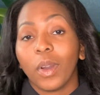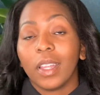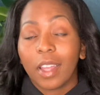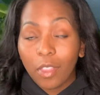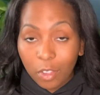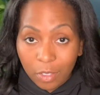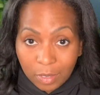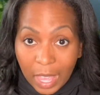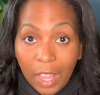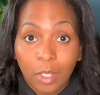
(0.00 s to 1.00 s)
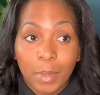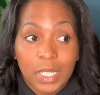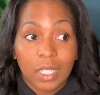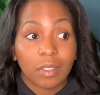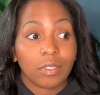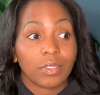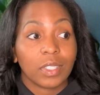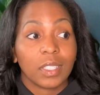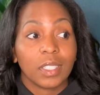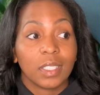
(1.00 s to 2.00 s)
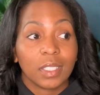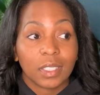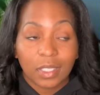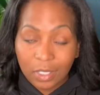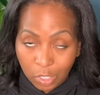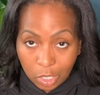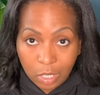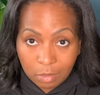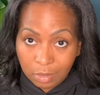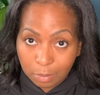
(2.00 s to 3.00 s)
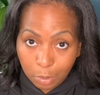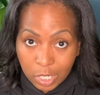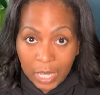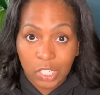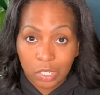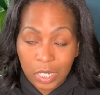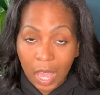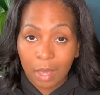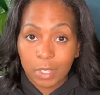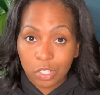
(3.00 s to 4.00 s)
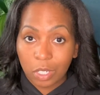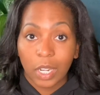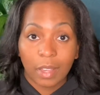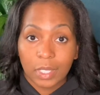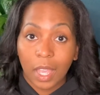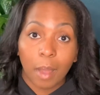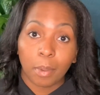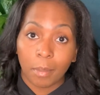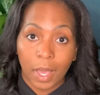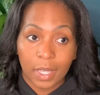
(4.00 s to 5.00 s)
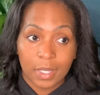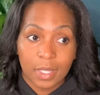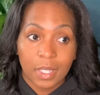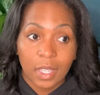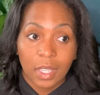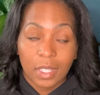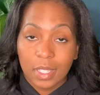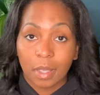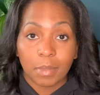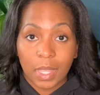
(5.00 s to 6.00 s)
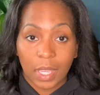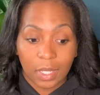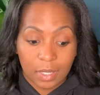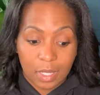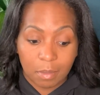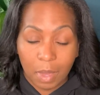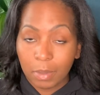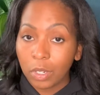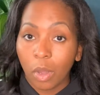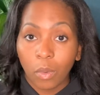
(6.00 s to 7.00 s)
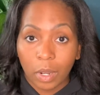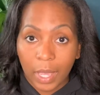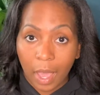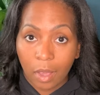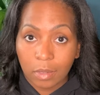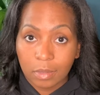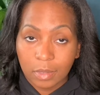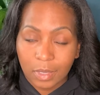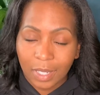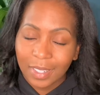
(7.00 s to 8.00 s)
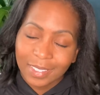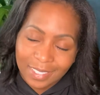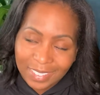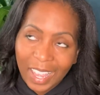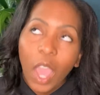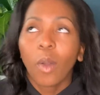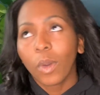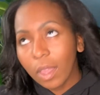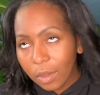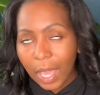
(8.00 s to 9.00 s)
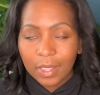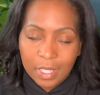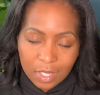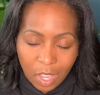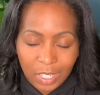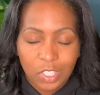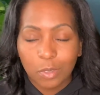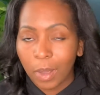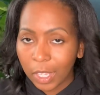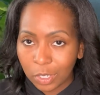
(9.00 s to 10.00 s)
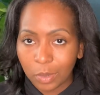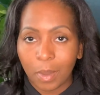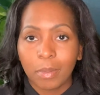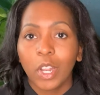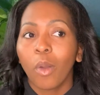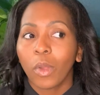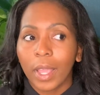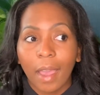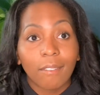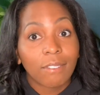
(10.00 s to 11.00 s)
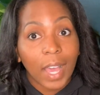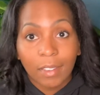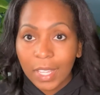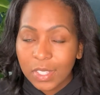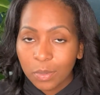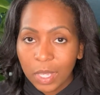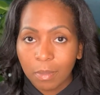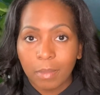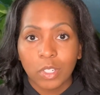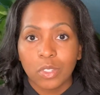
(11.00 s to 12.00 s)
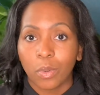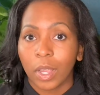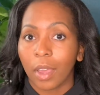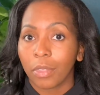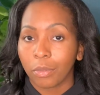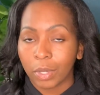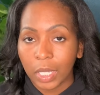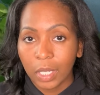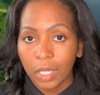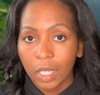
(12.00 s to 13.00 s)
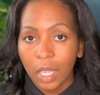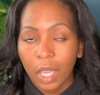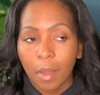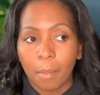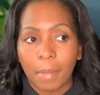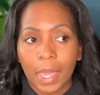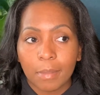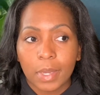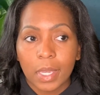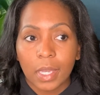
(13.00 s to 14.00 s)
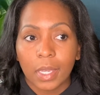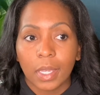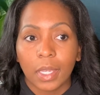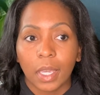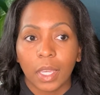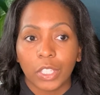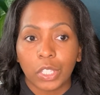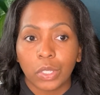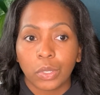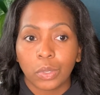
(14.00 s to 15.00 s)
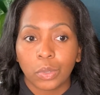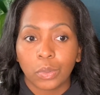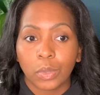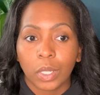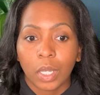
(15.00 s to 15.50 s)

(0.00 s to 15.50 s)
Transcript: another element of your protecting your time is you're going to have to compromise some things. Maybe you don't work out. Well, okay, this audience, you probably do. Maybe you don't work out 5 days a week. Maybe you just work out 3. Maybe you